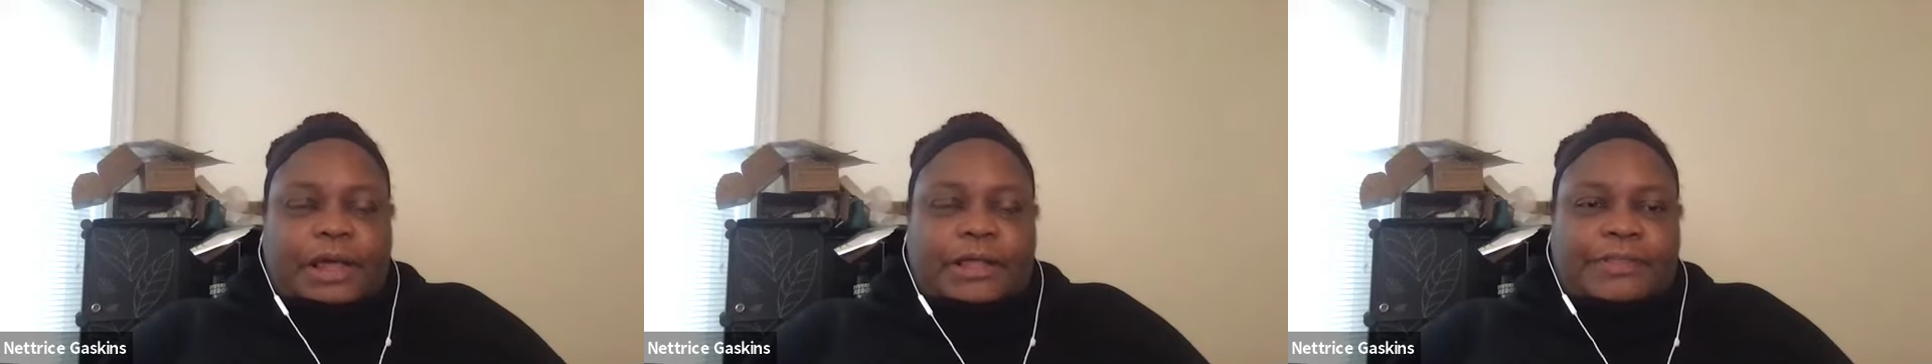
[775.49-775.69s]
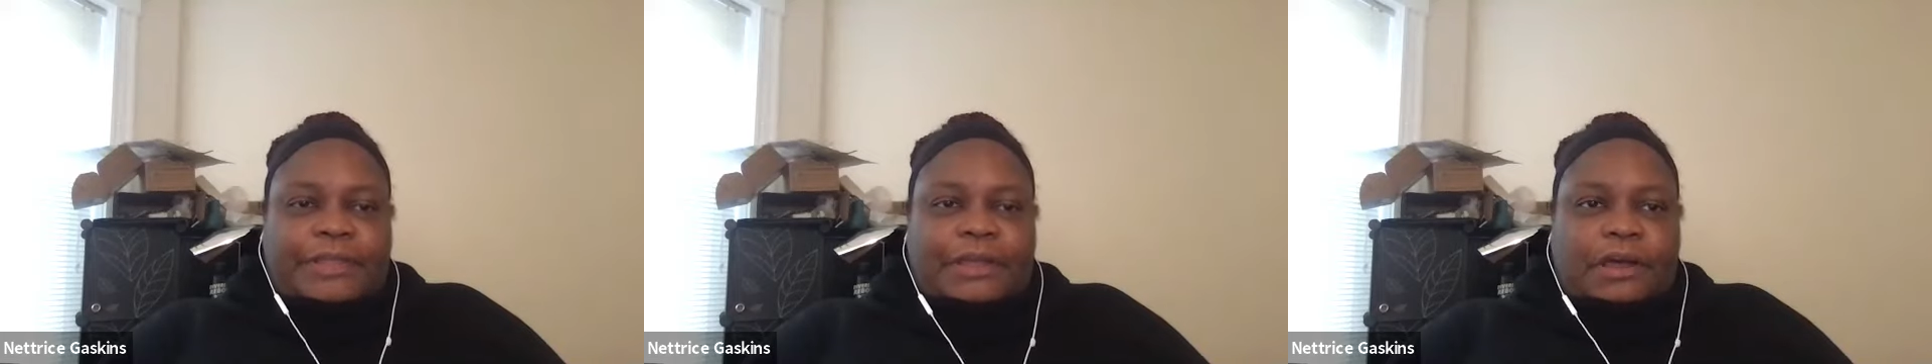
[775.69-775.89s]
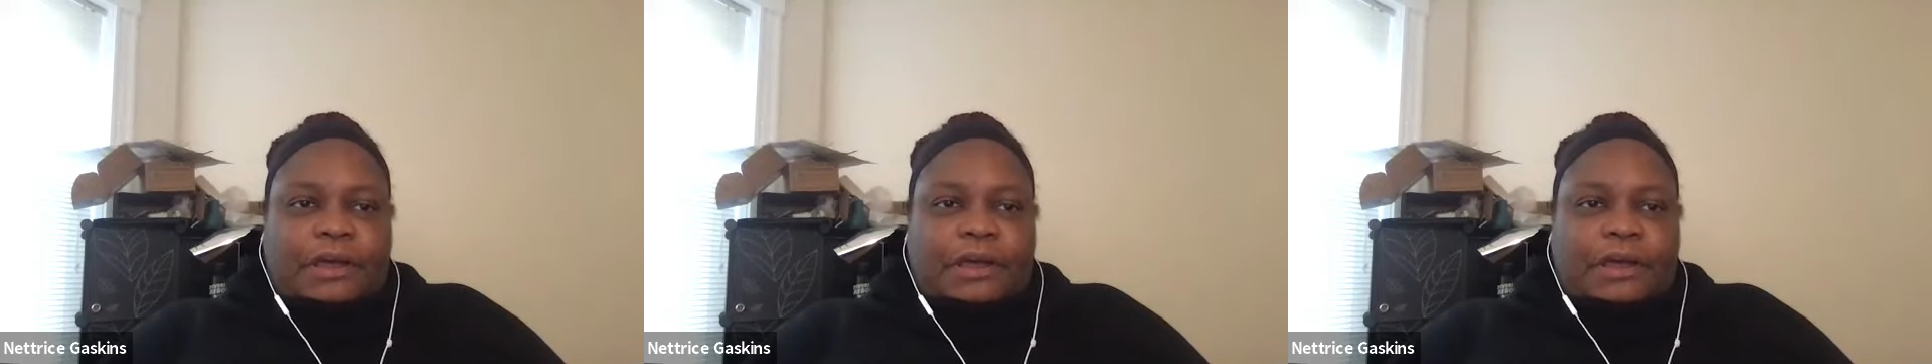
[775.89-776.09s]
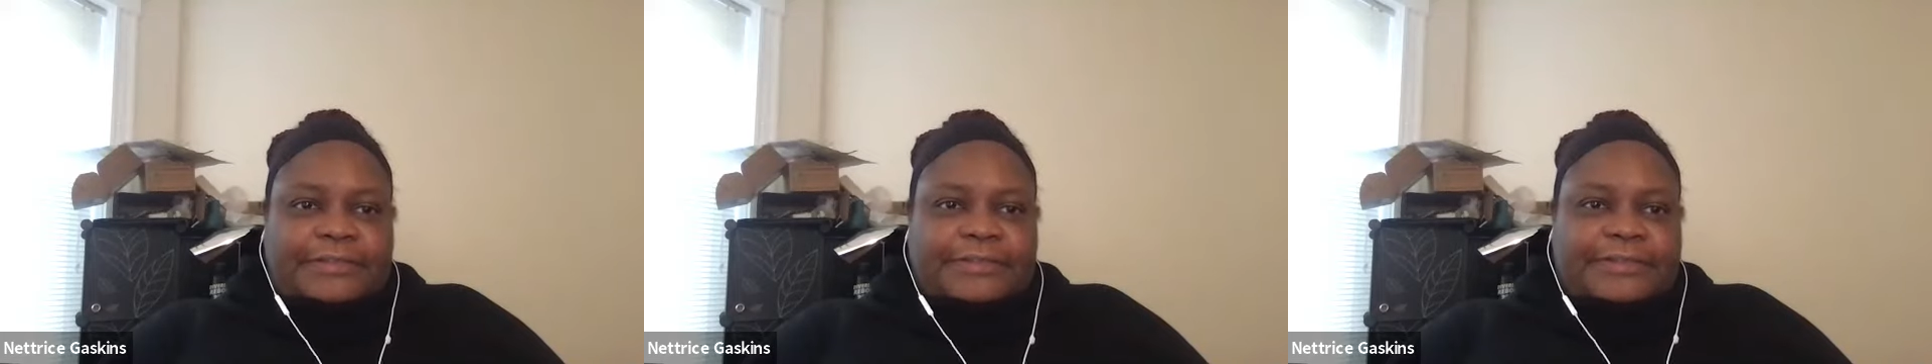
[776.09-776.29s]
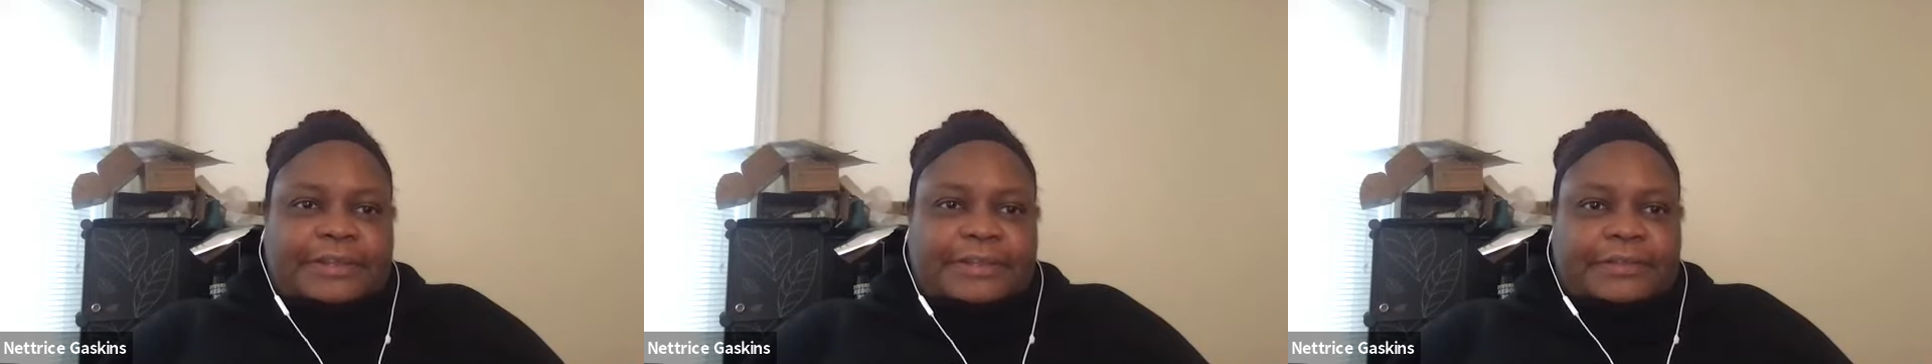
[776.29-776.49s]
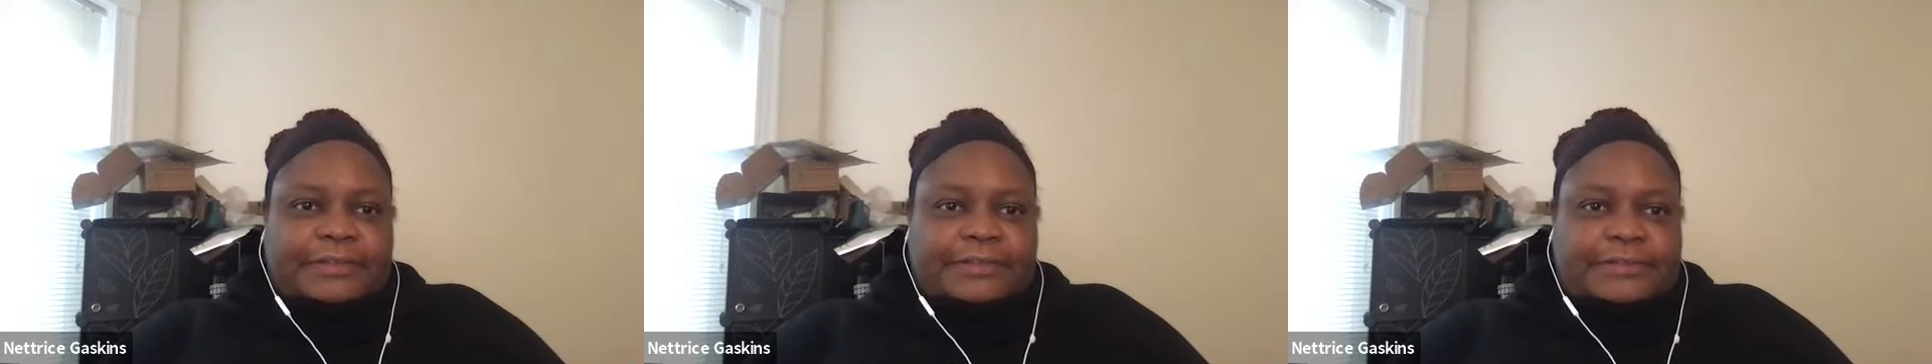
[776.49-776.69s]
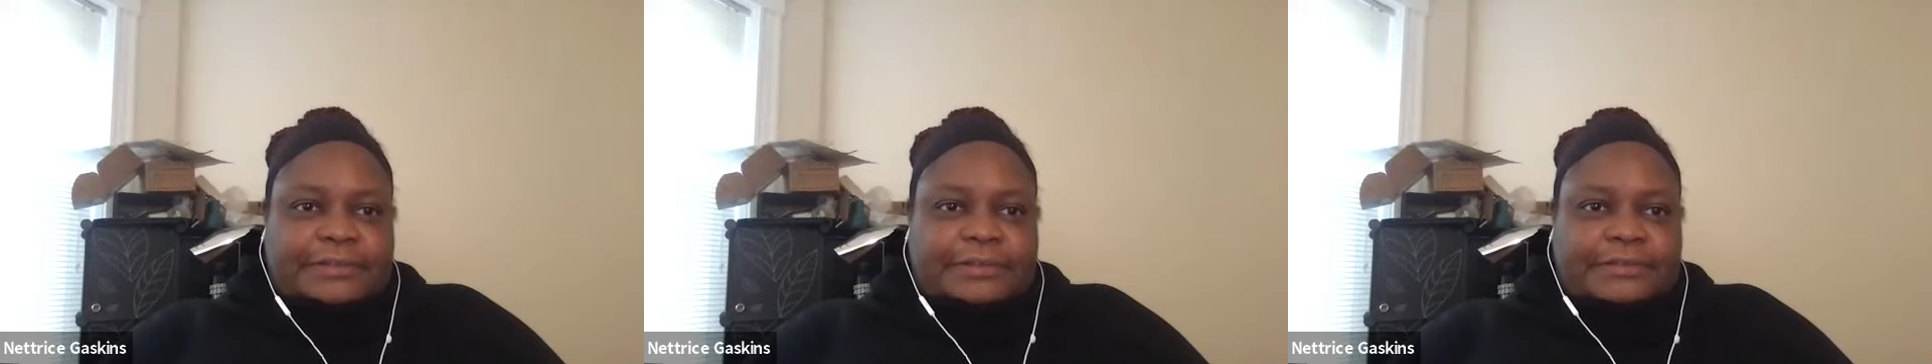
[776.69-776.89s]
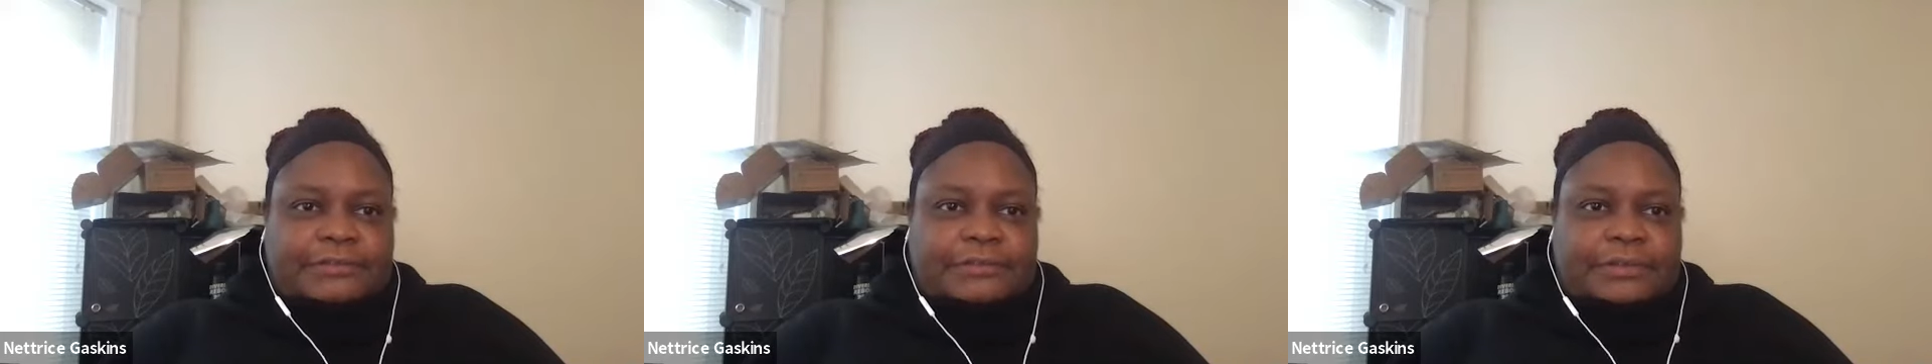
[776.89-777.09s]
I think August 10th is
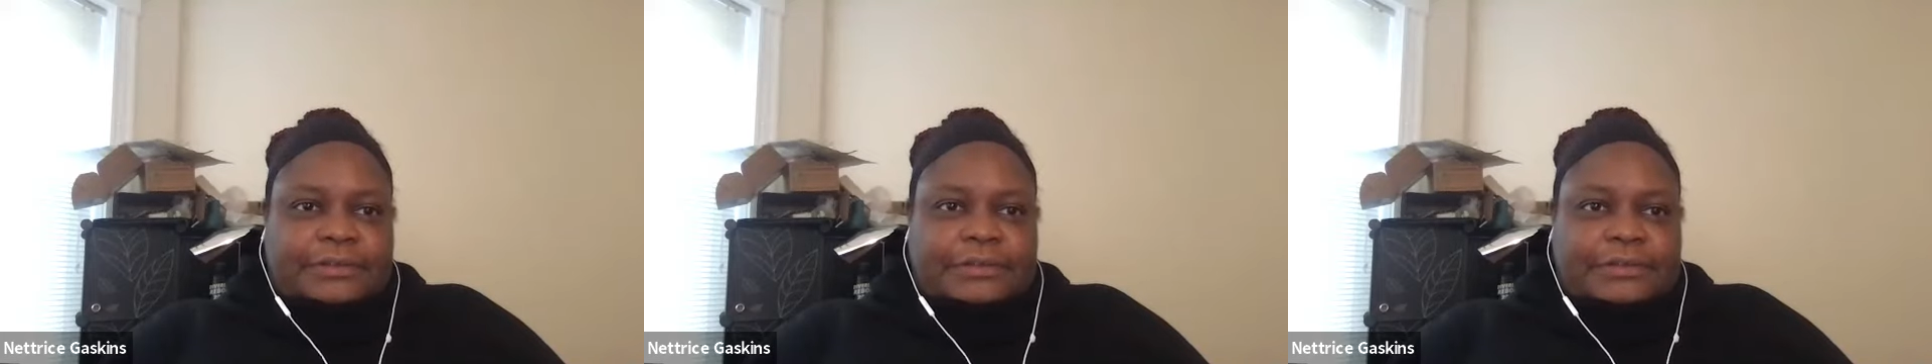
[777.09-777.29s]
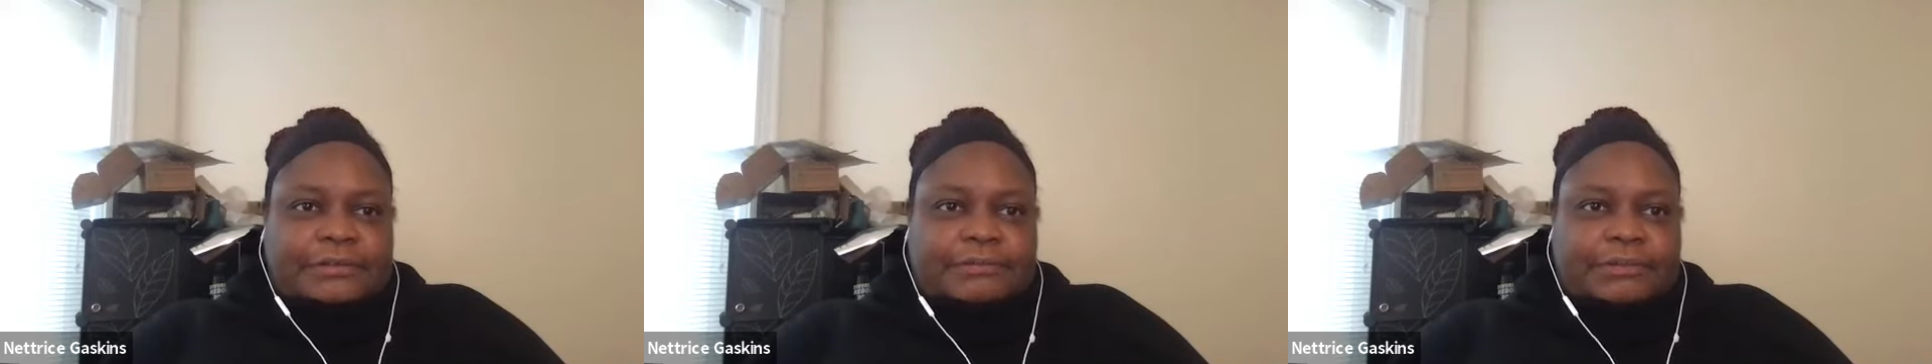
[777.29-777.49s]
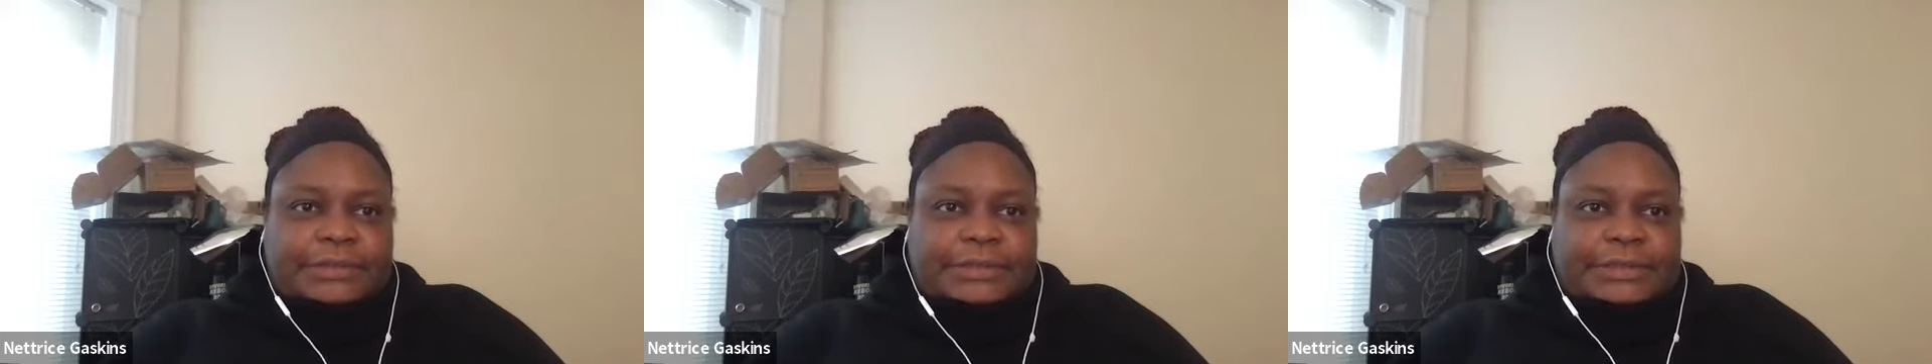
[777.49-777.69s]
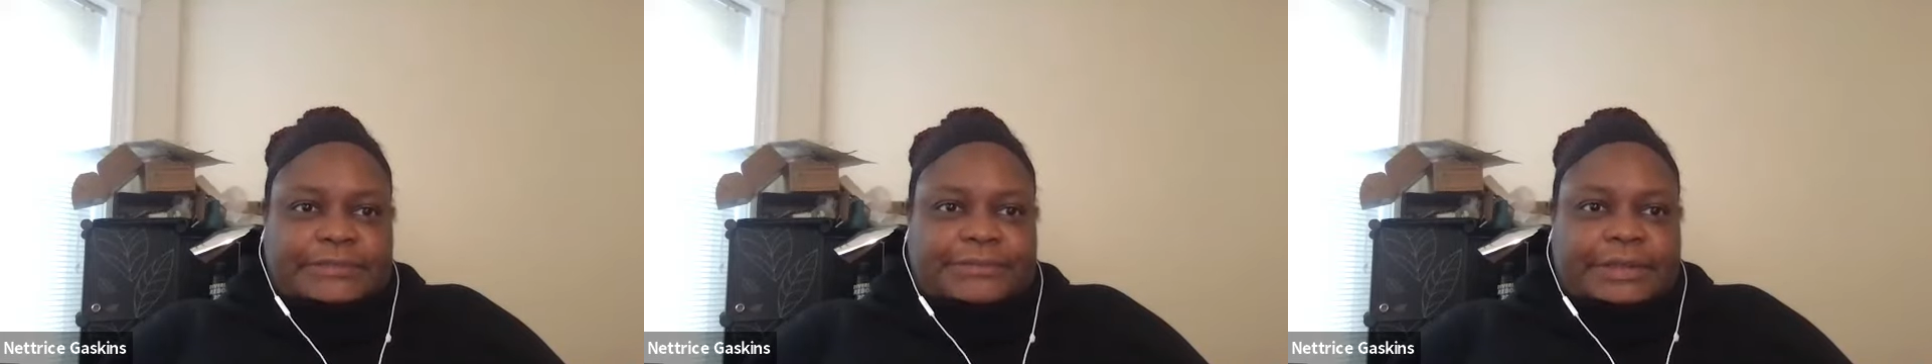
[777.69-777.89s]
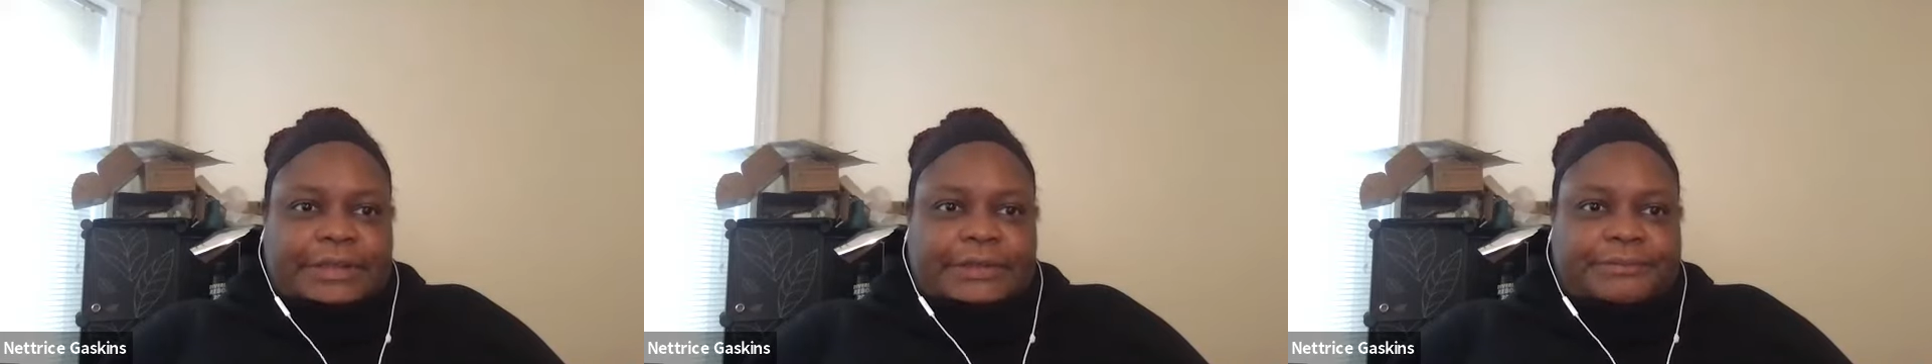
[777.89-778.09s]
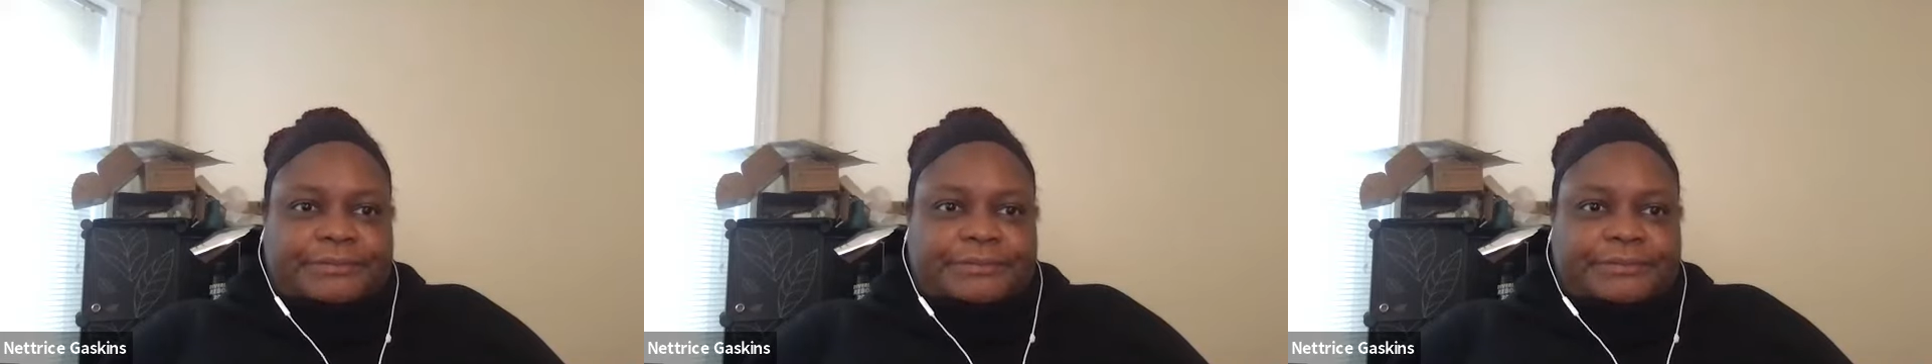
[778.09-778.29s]
the release date.